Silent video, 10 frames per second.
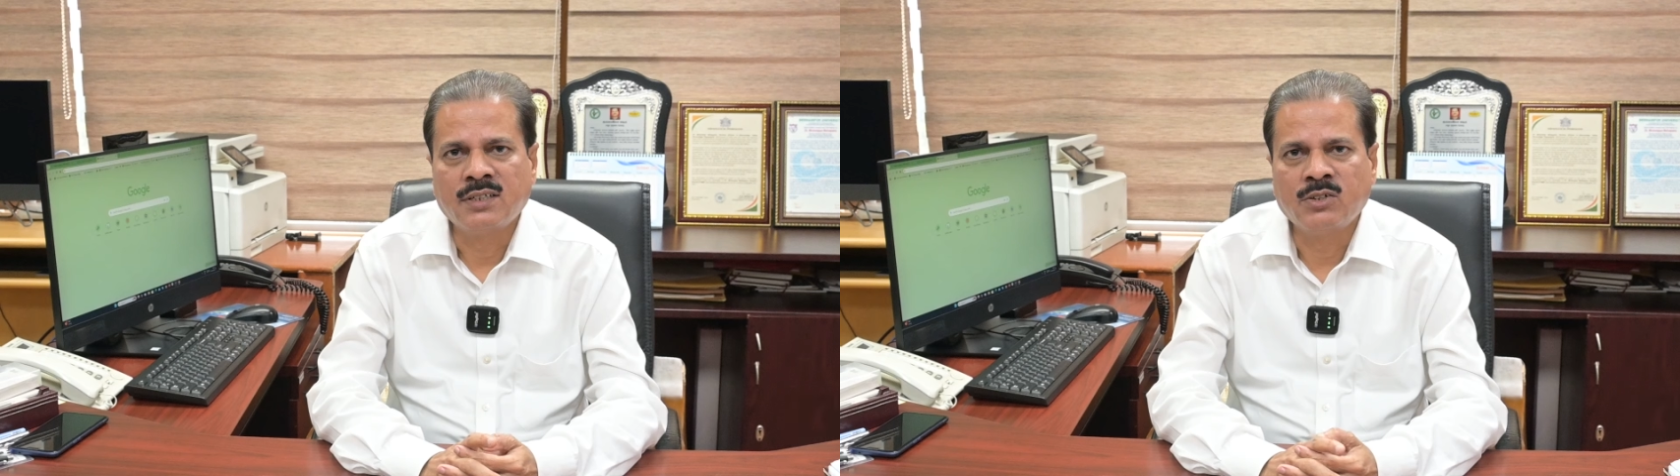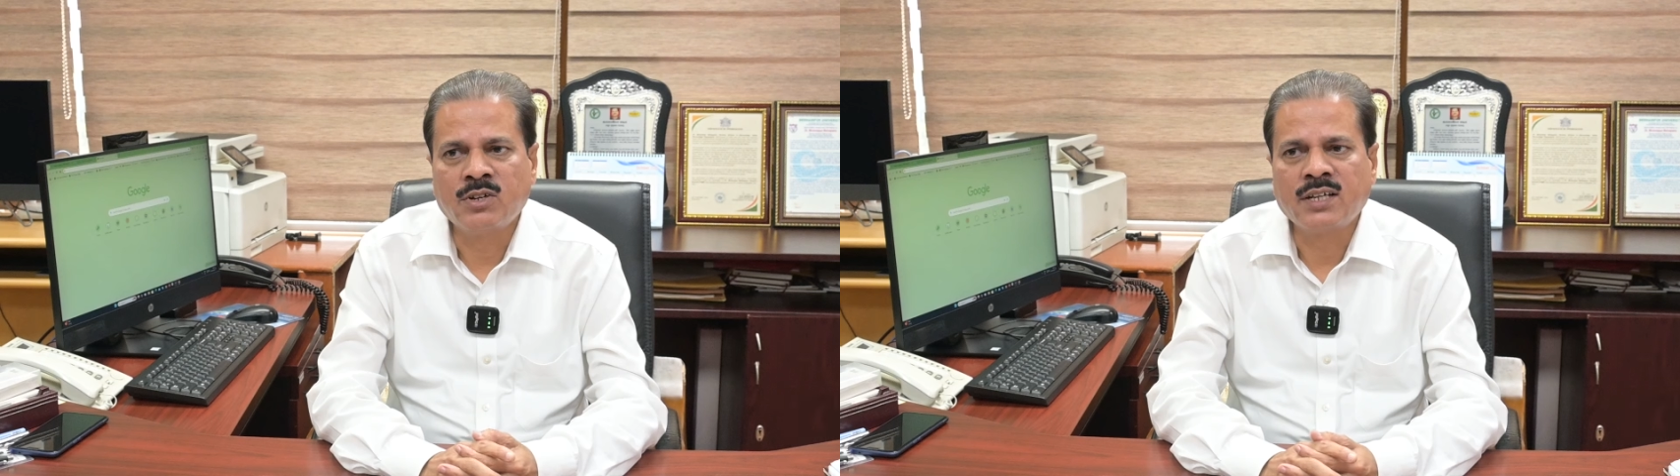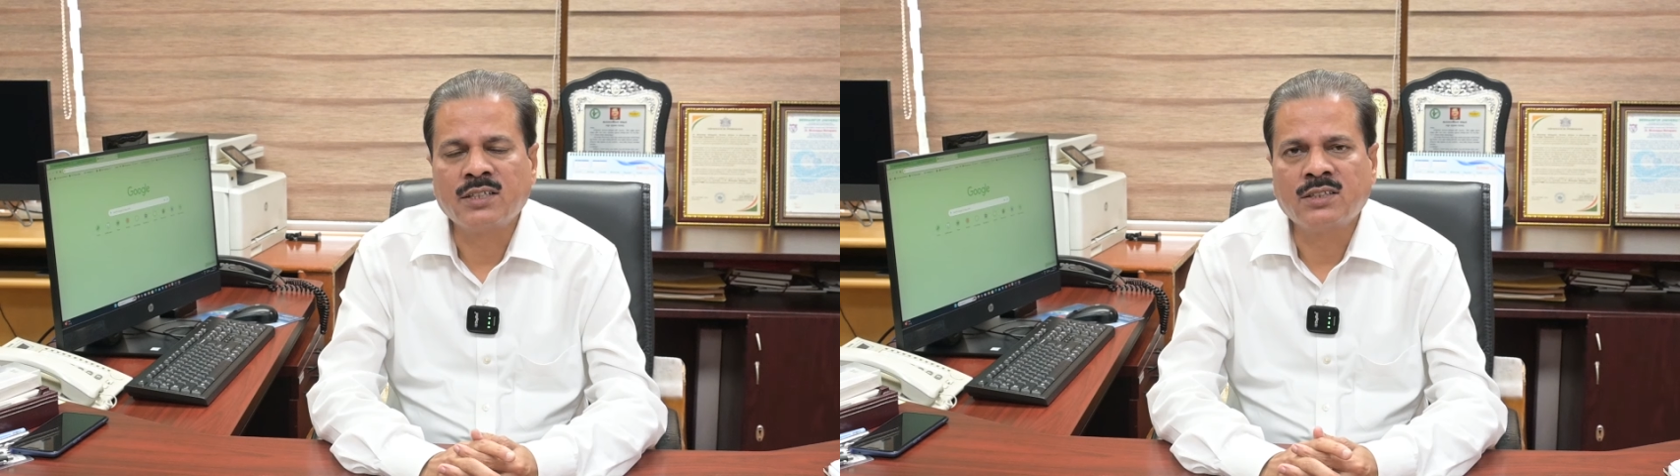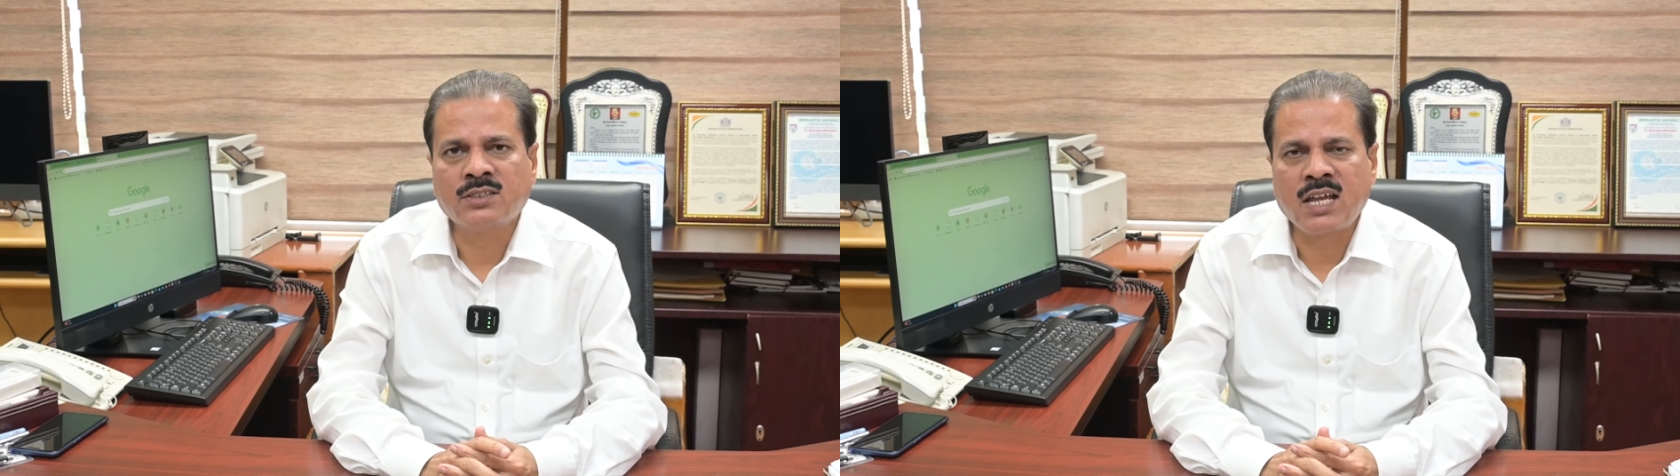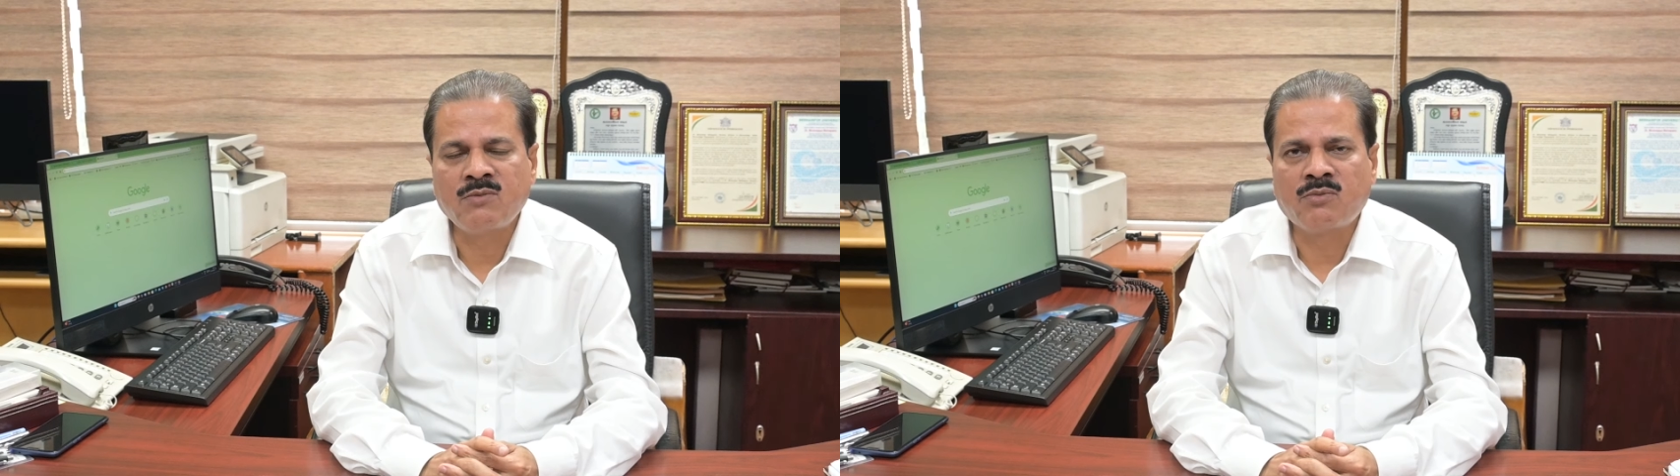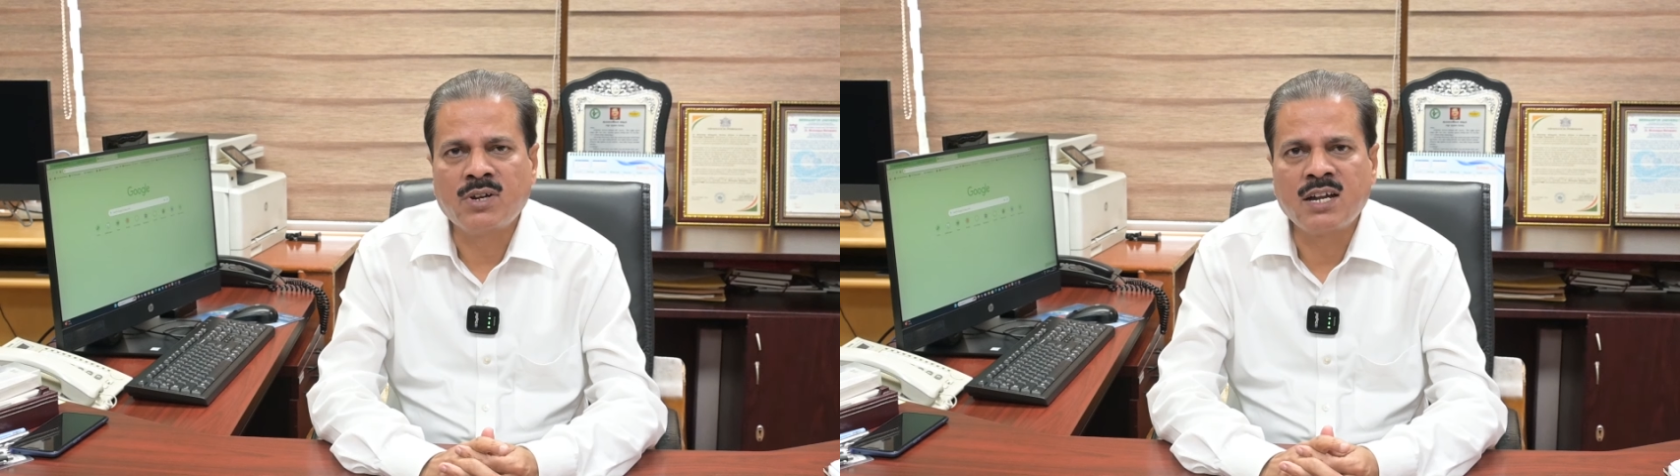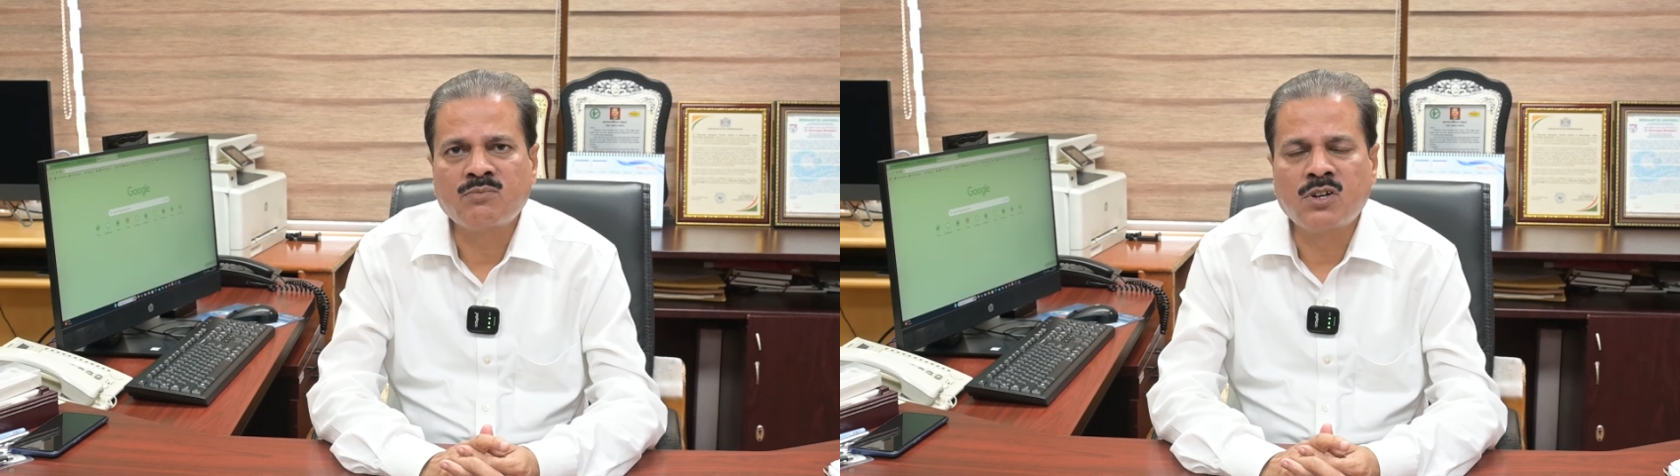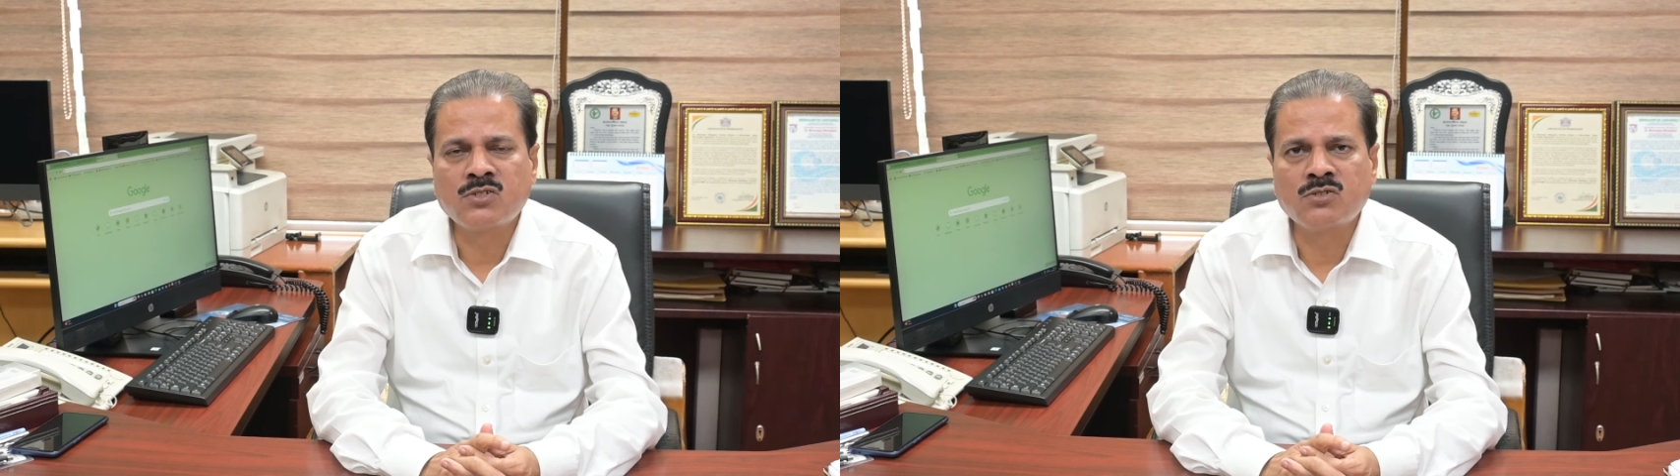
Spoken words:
during the time of landfall